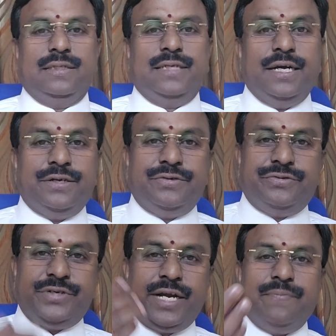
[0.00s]
That
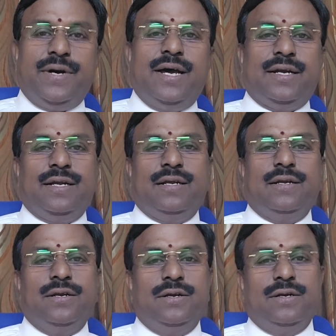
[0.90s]
trademark
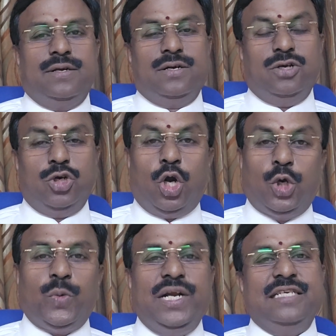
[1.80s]

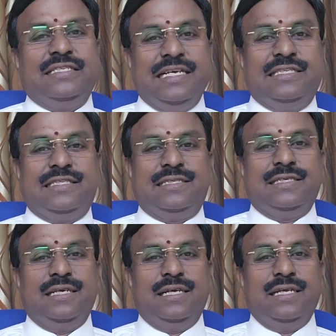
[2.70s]
not only sets
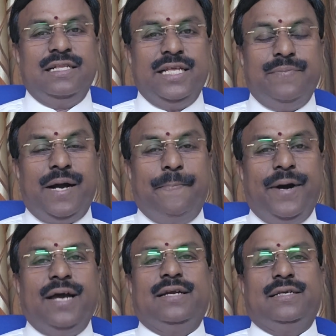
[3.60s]
them
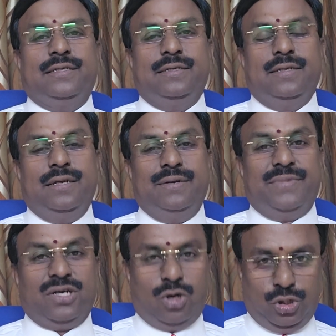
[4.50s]
apart
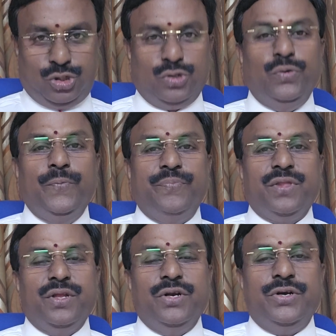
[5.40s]
but also
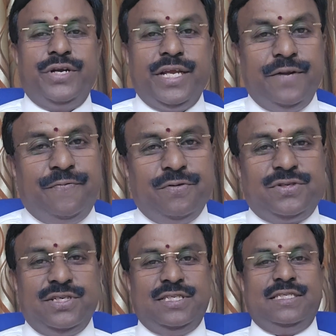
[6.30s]

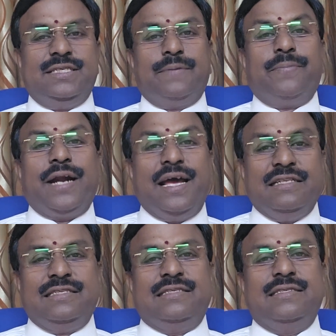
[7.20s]
reinforces their
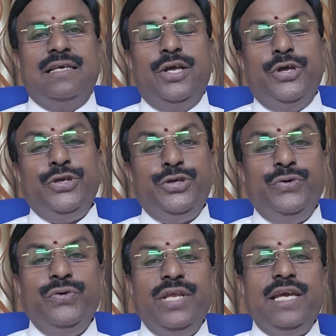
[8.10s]
brand's
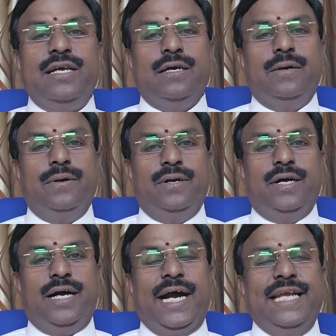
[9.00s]
unique
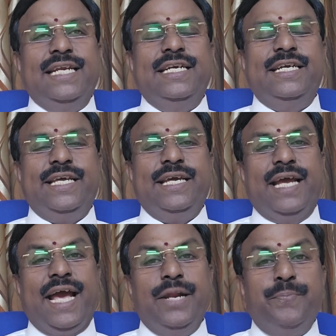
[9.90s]
identity
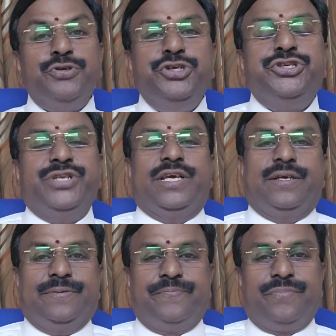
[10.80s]
and positioning.
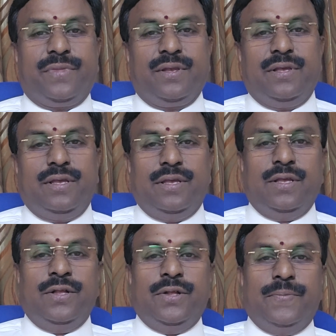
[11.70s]

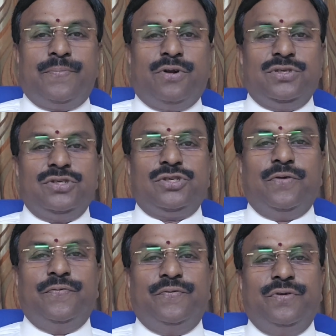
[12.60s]
Process
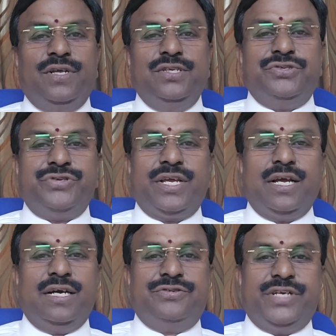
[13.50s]
of
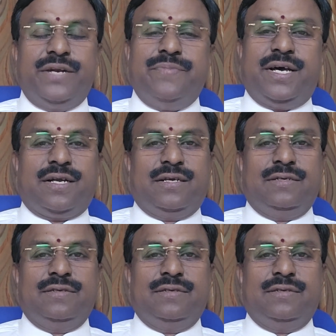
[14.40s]
registering a trademark.